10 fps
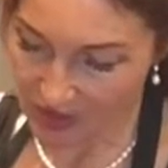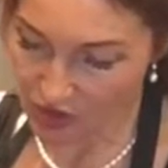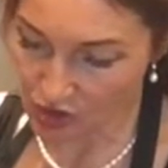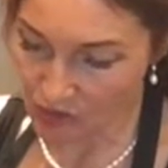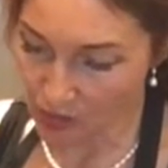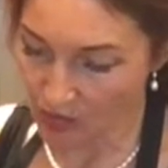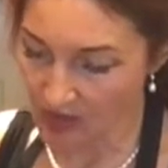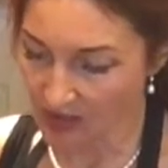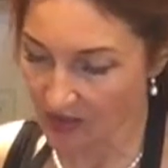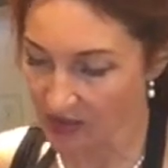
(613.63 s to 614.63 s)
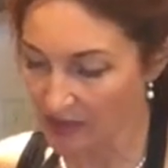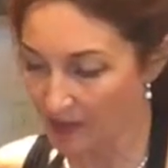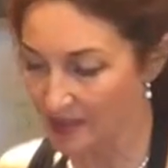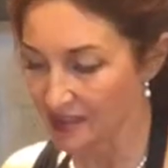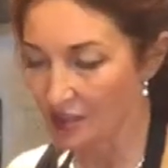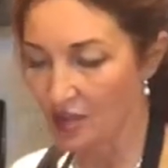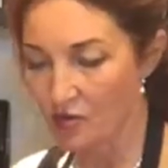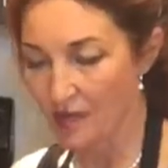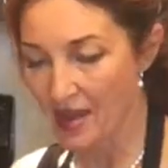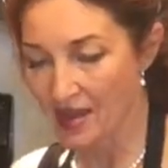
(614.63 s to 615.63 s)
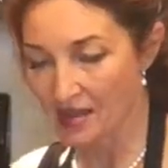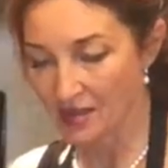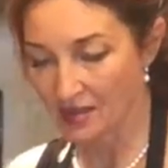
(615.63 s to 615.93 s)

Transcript: and smoky and a little spicy and aromatic.